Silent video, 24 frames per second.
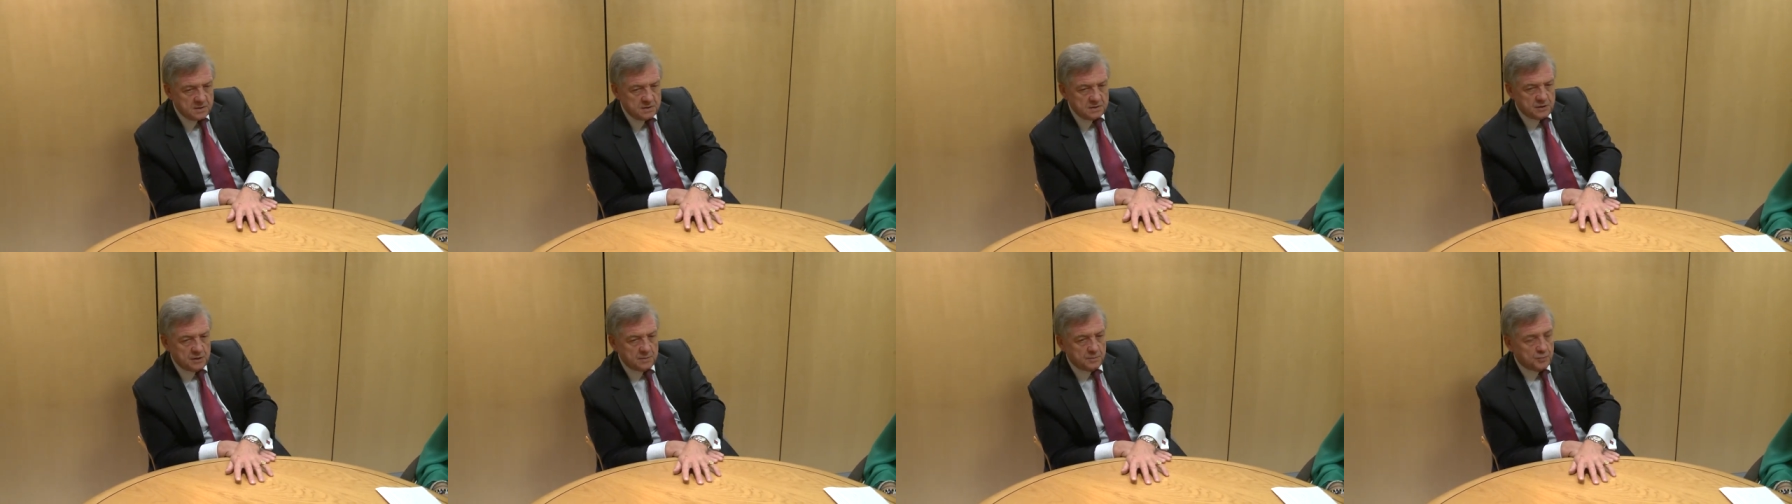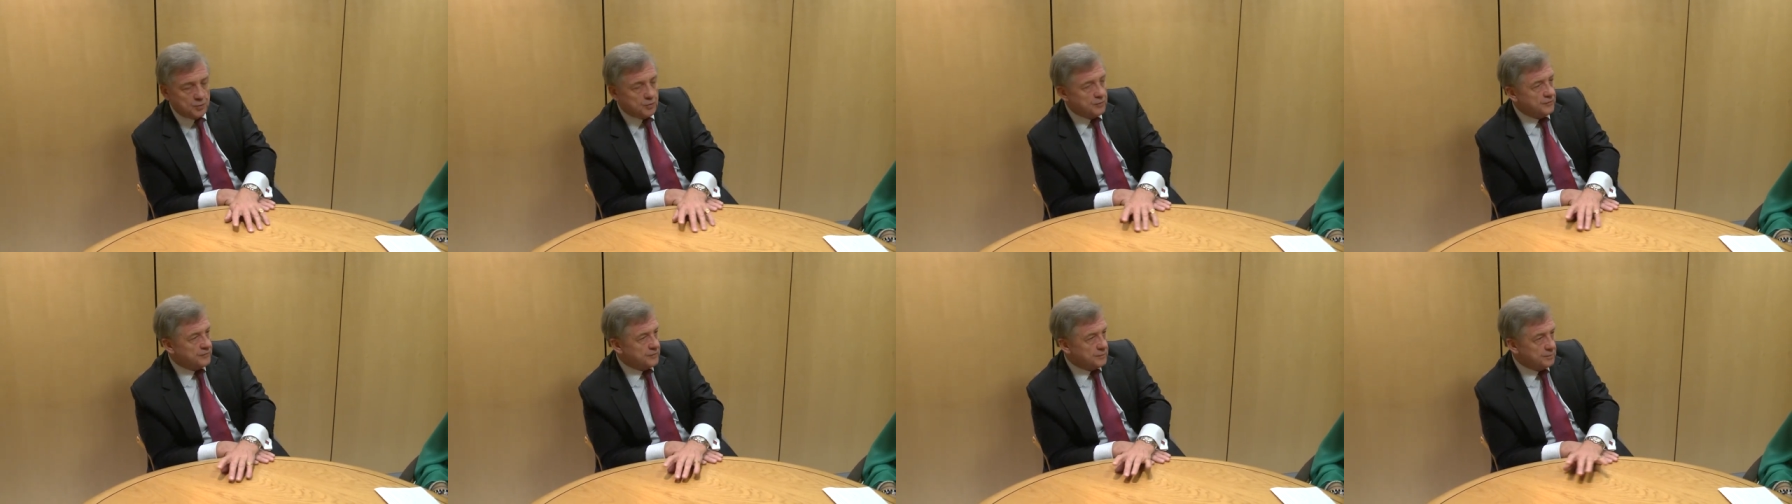you know,
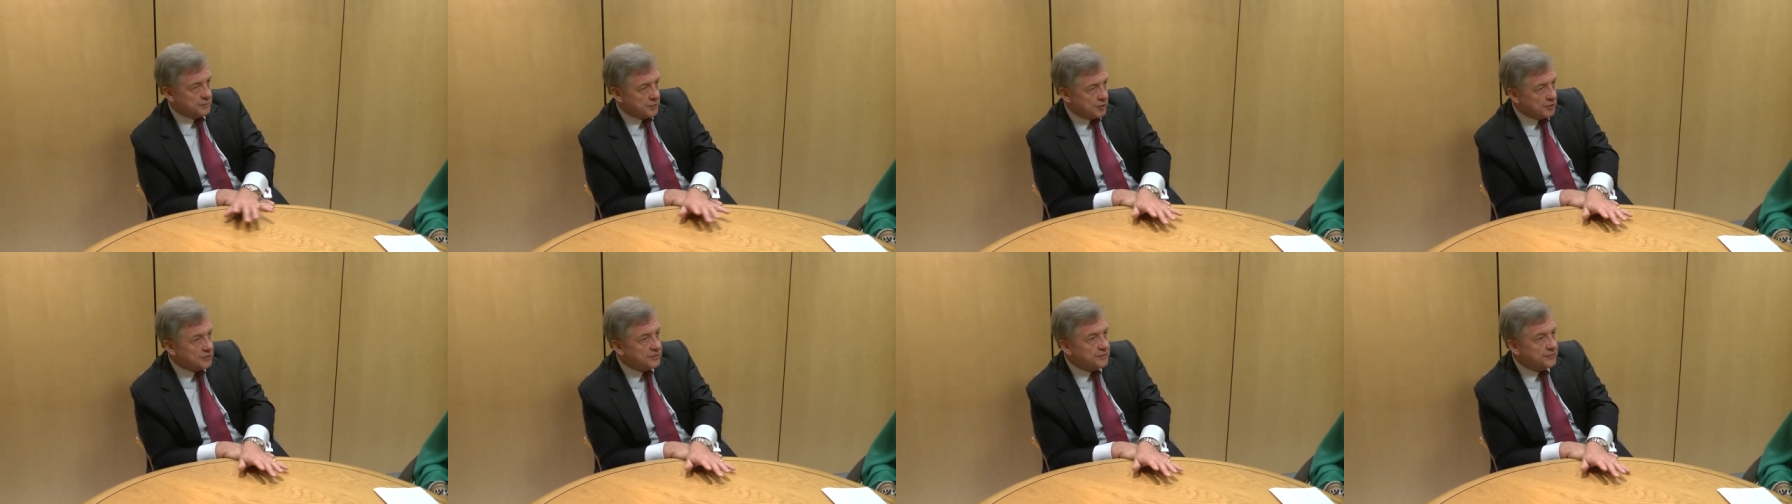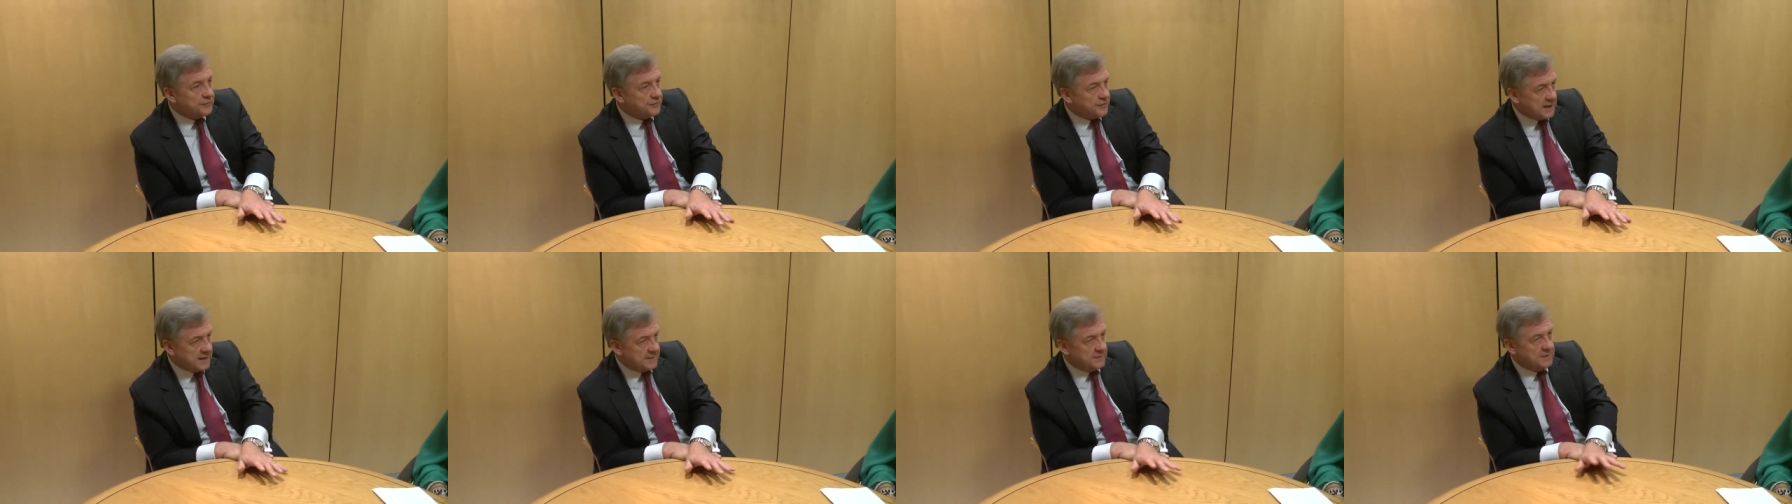more from broken
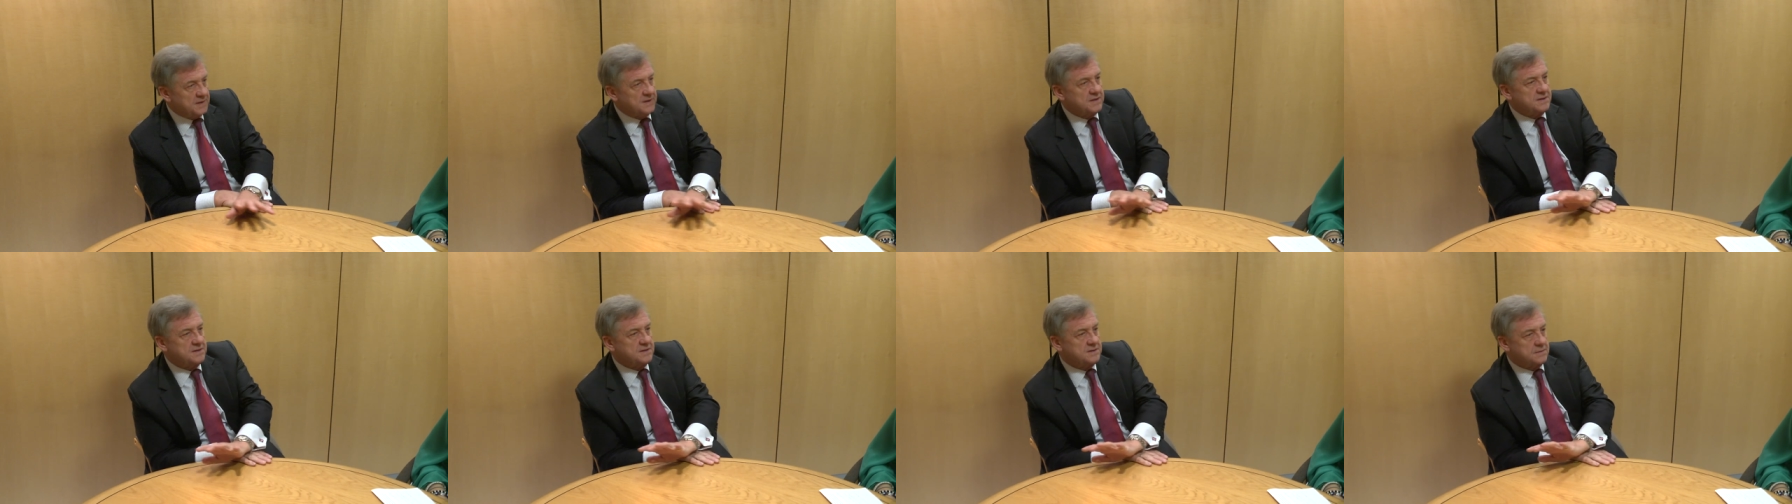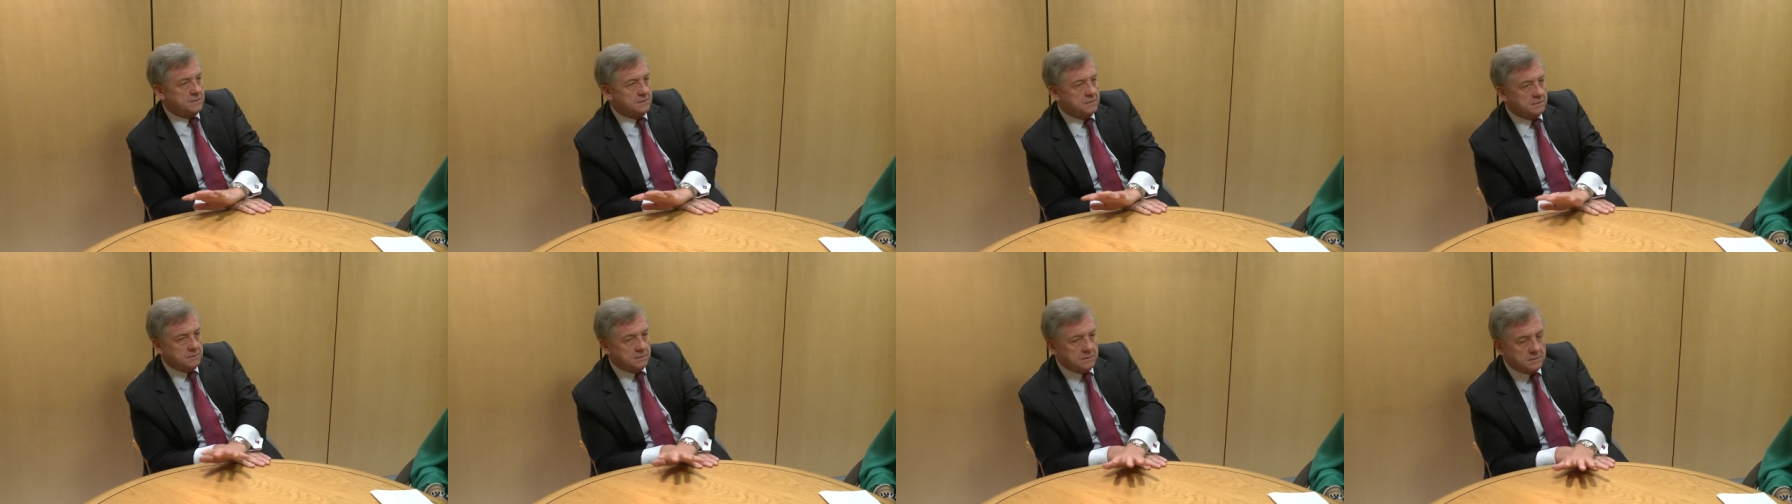families
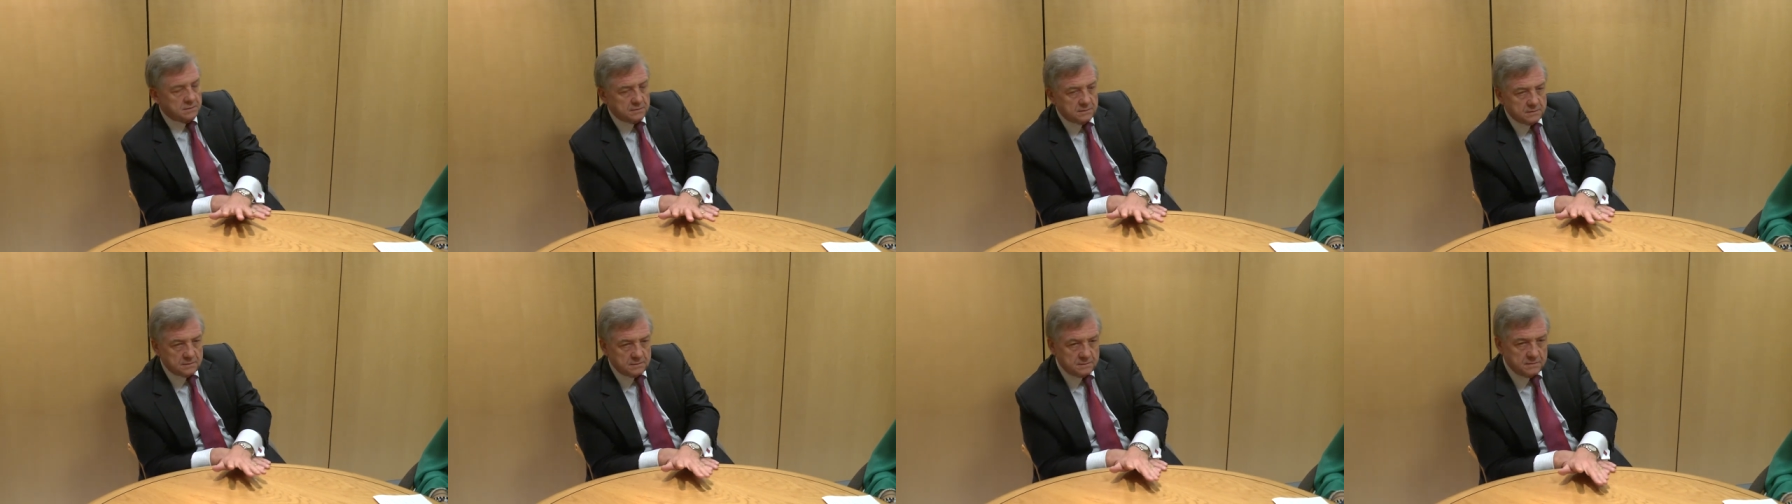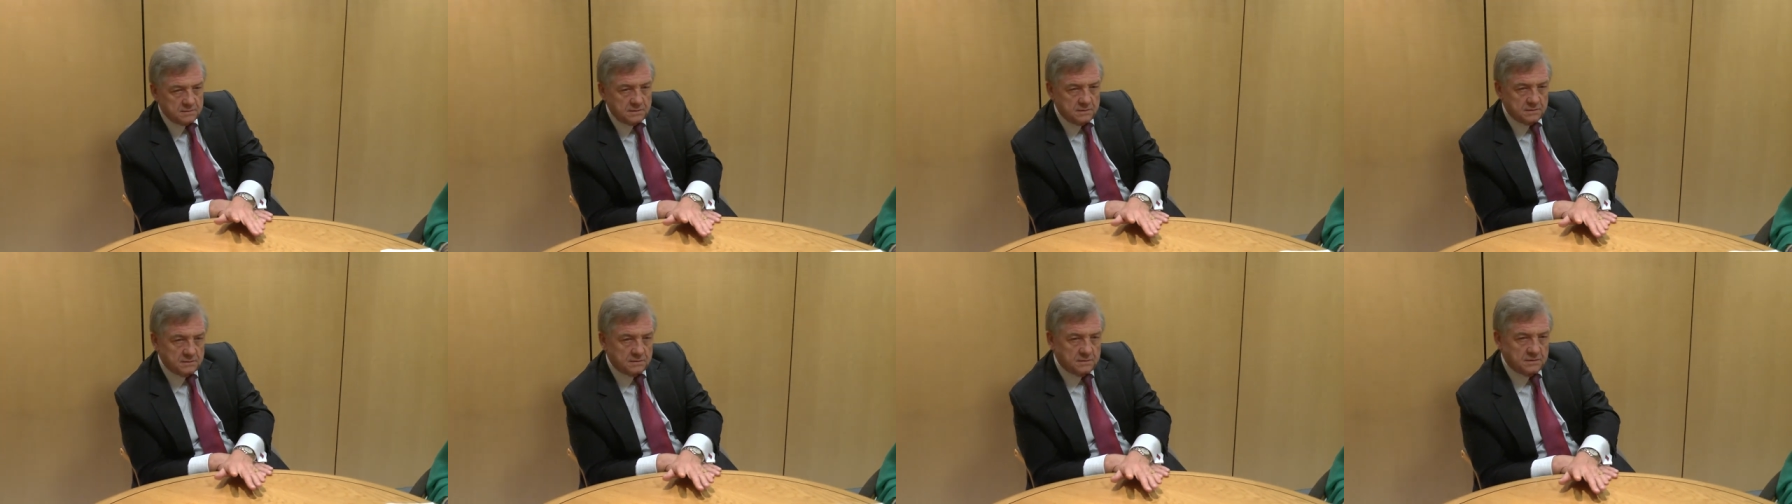or you,